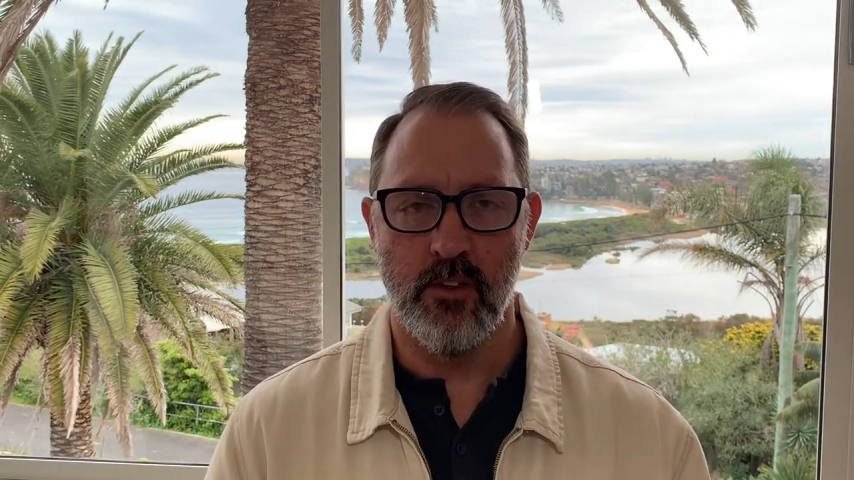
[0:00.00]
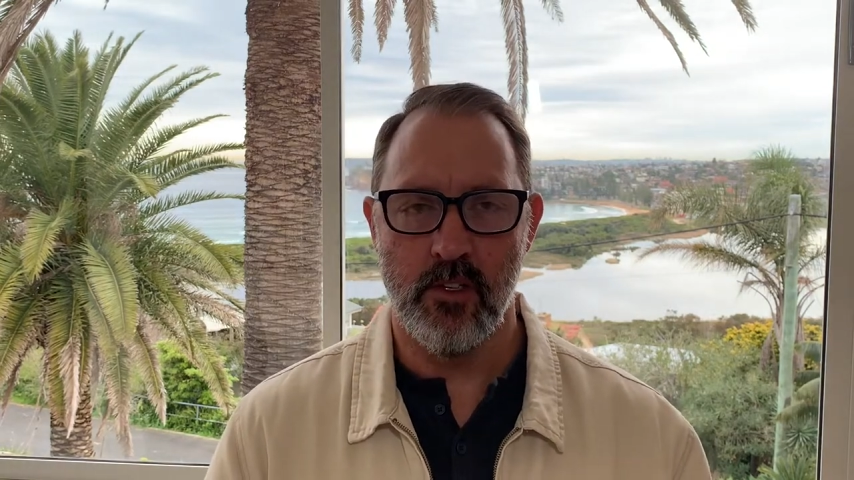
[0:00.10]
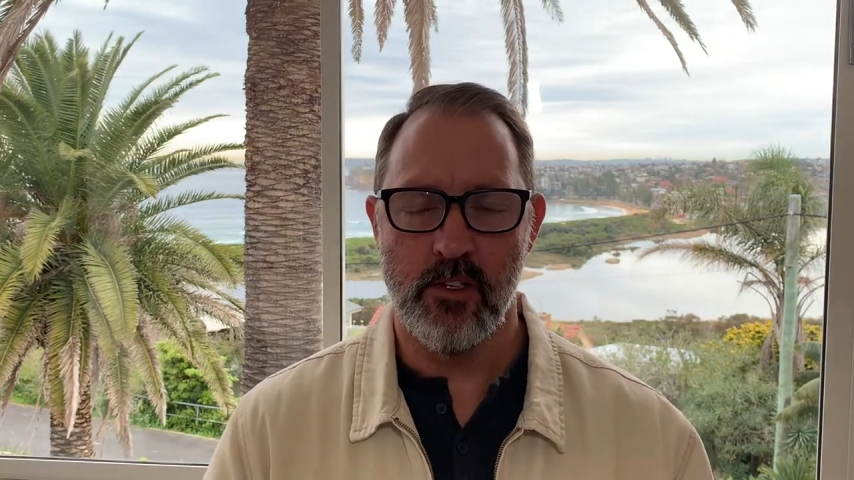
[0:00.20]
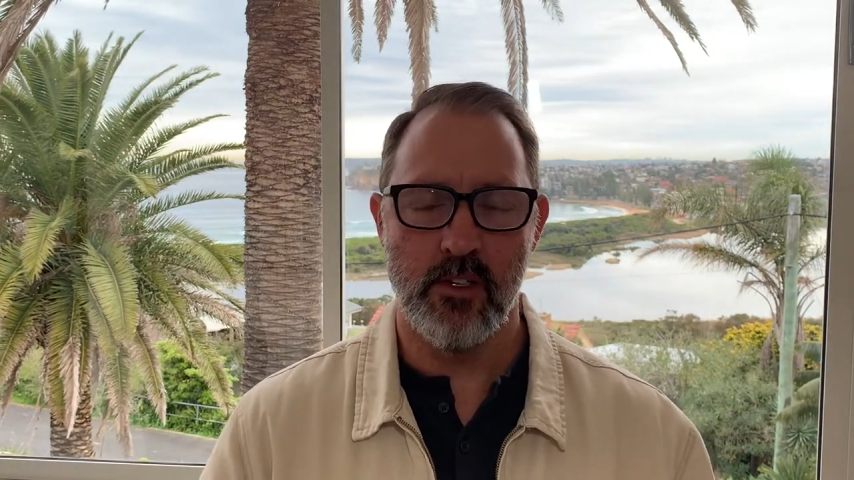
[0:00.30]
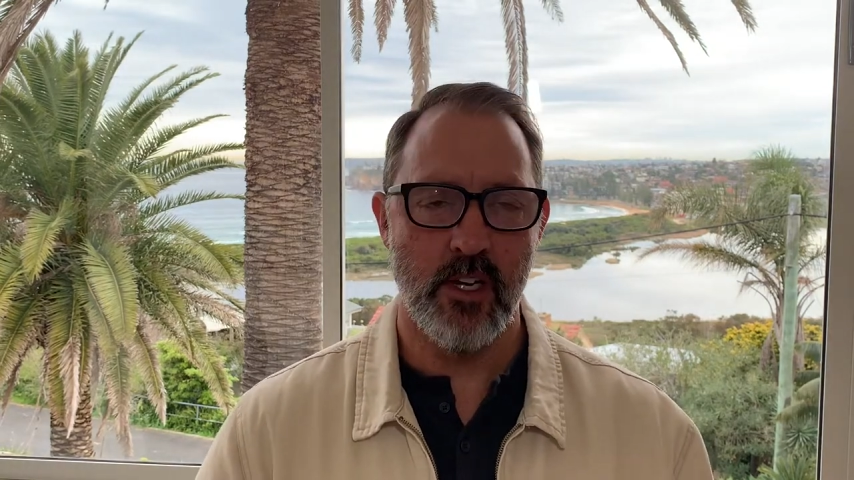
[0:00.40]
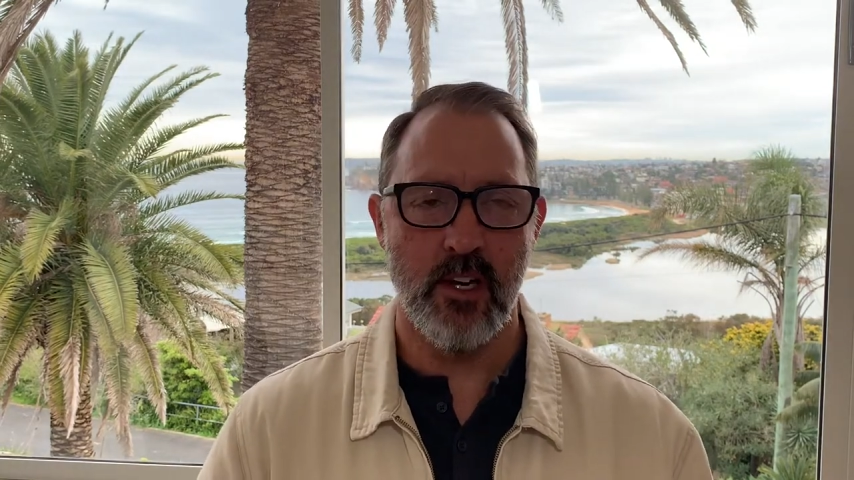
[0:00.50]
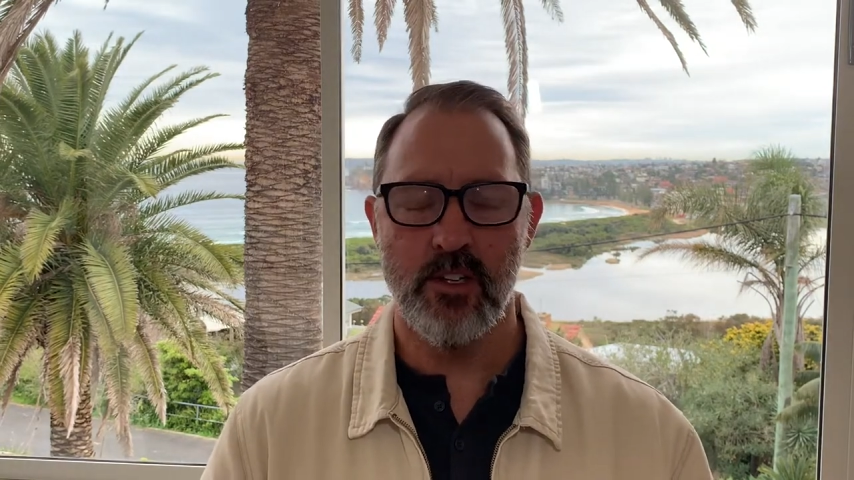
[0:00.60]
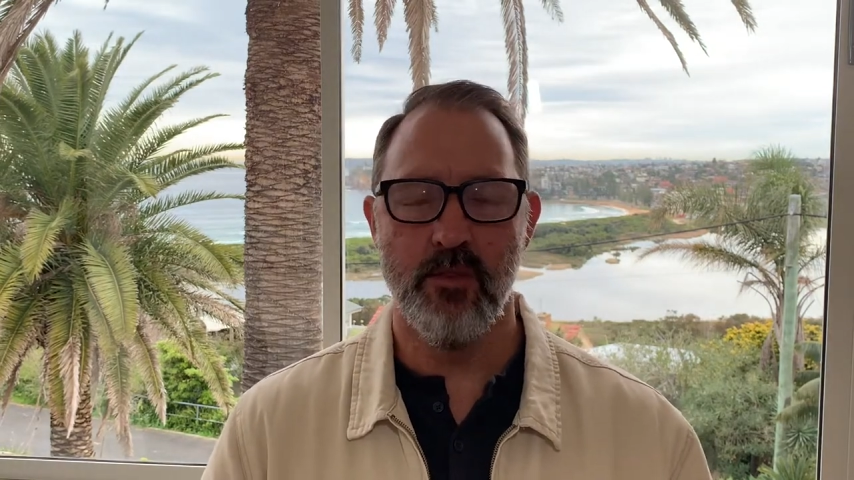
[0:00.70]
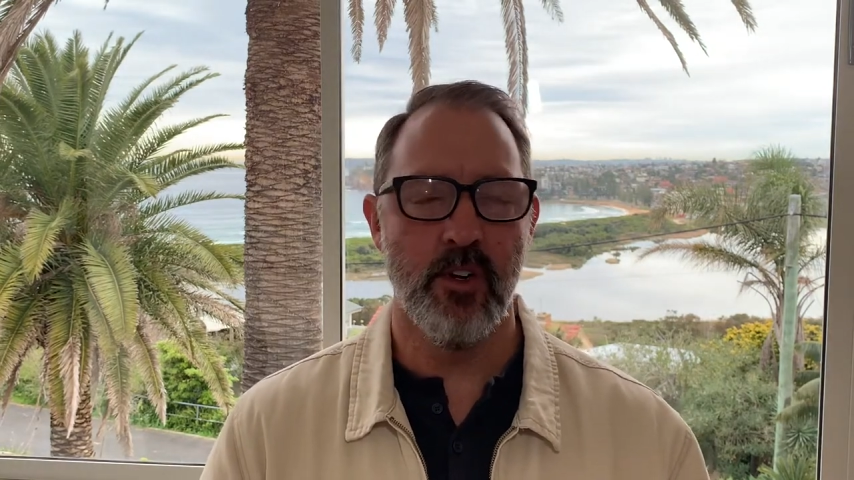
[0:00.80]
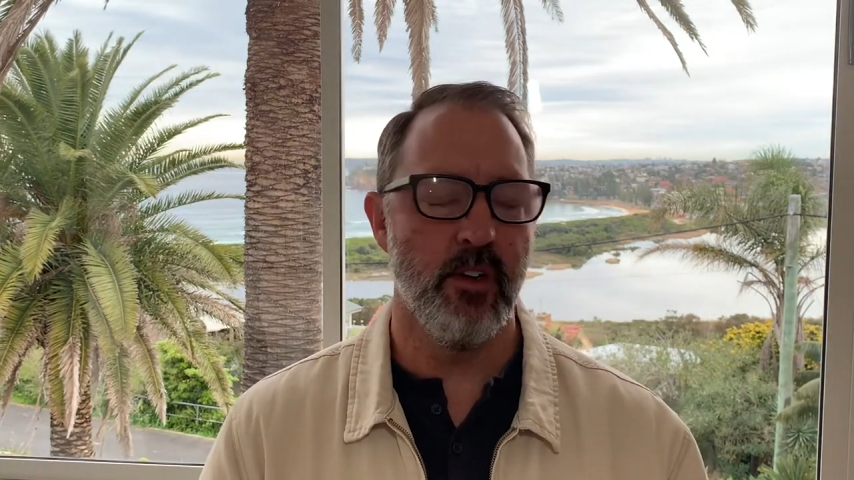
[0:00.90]
This is
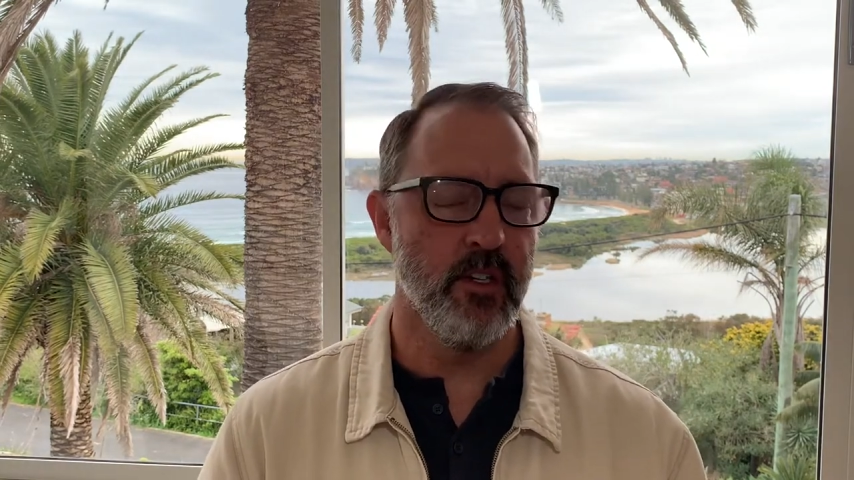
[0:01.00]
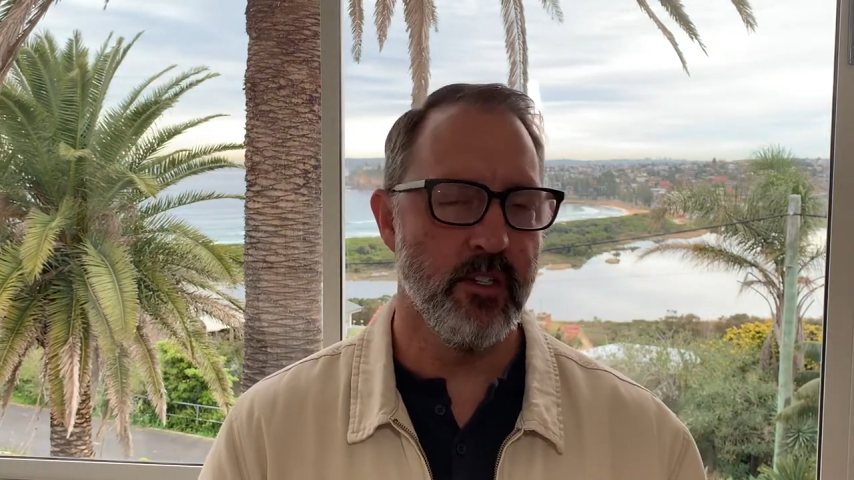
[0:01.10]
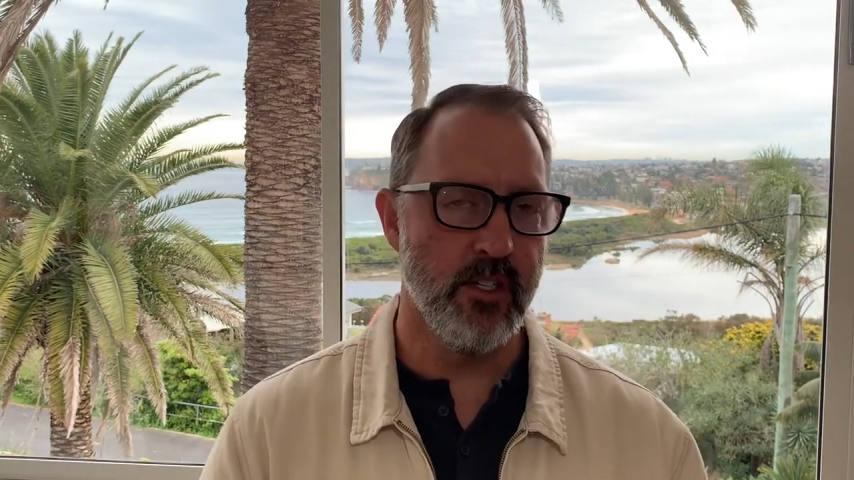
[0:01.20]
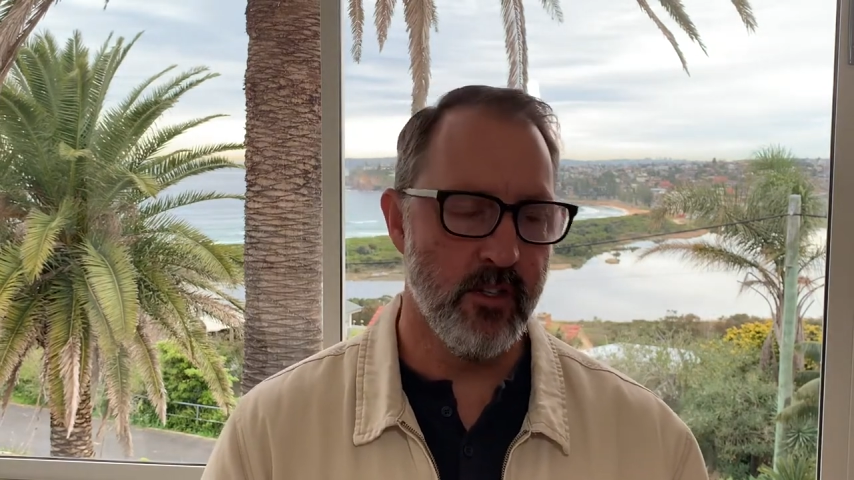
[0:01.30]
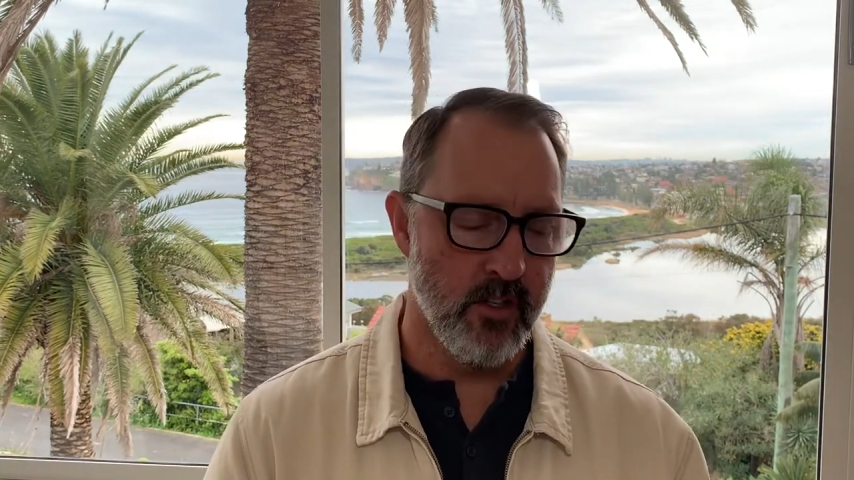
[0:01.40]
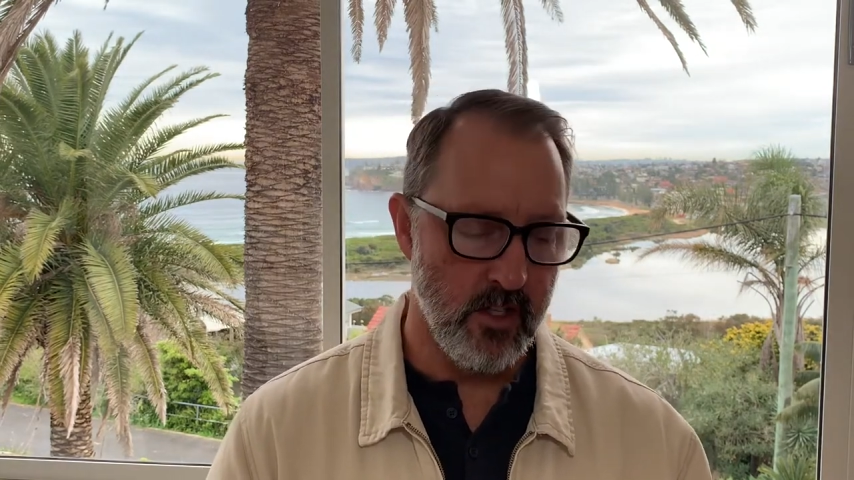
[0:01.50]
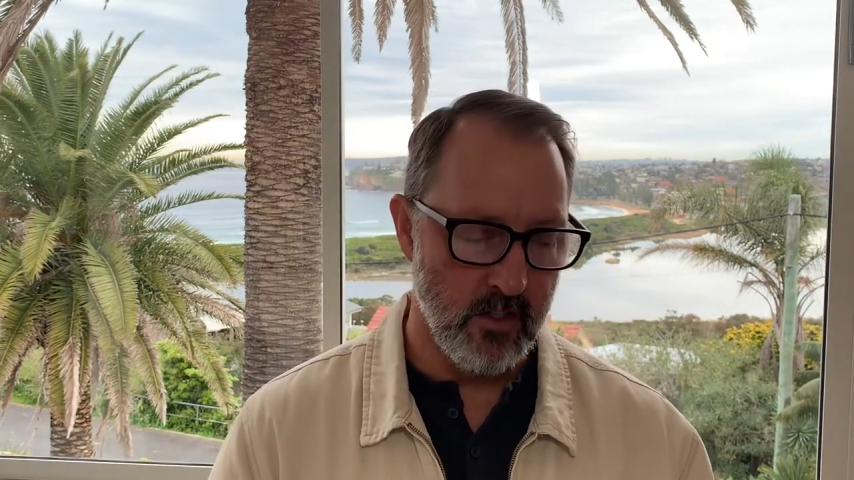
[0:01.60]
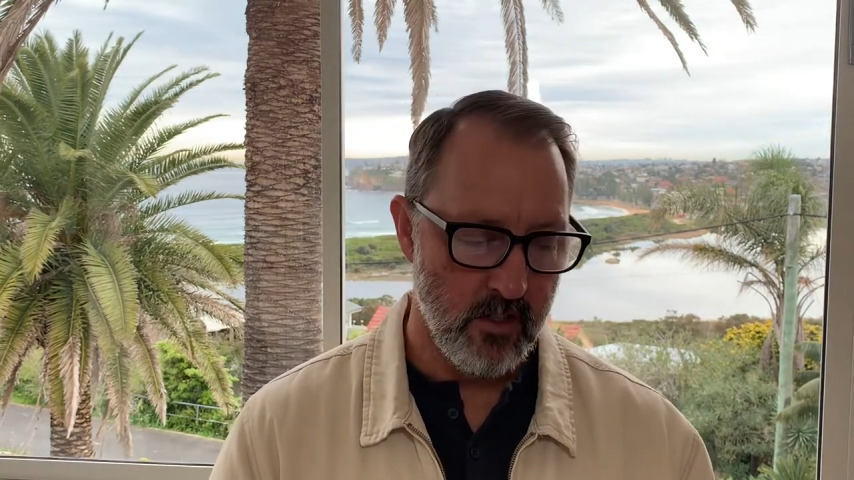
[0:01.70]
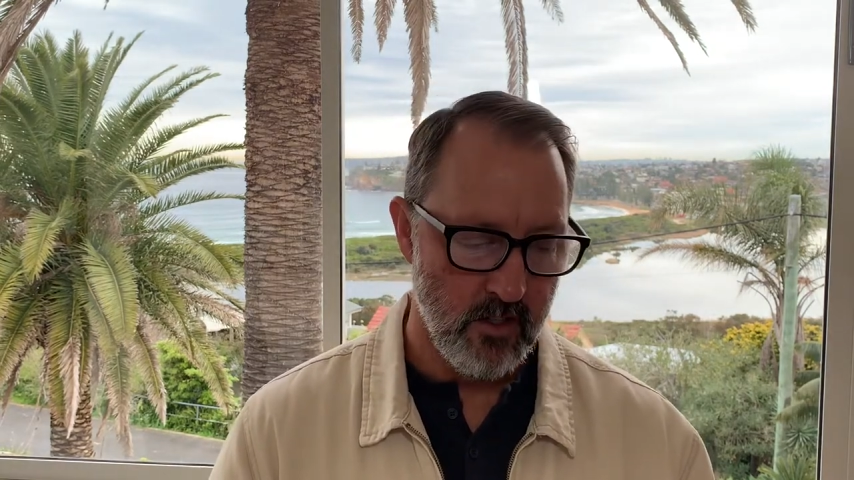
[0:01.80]
actually very endearing.